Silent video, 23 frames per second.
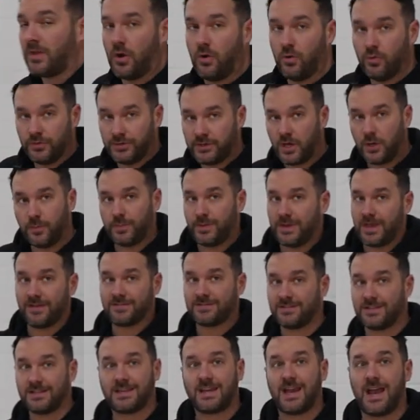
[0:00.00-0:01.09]
all the
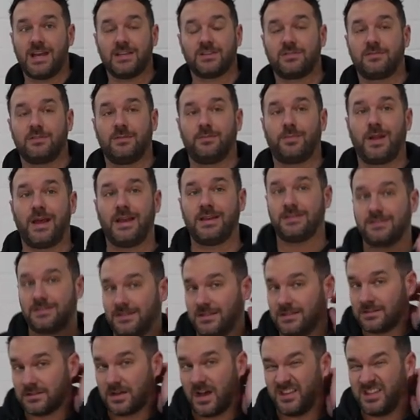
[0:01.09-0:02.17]
OPFs and the cats are in place in
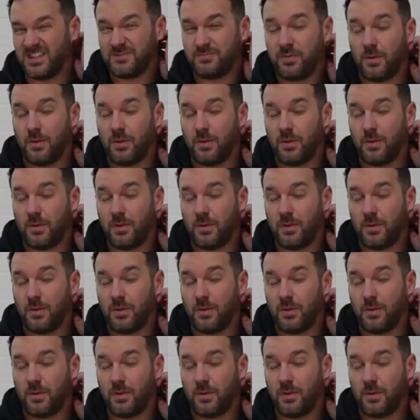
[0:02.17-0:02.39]
this car. This is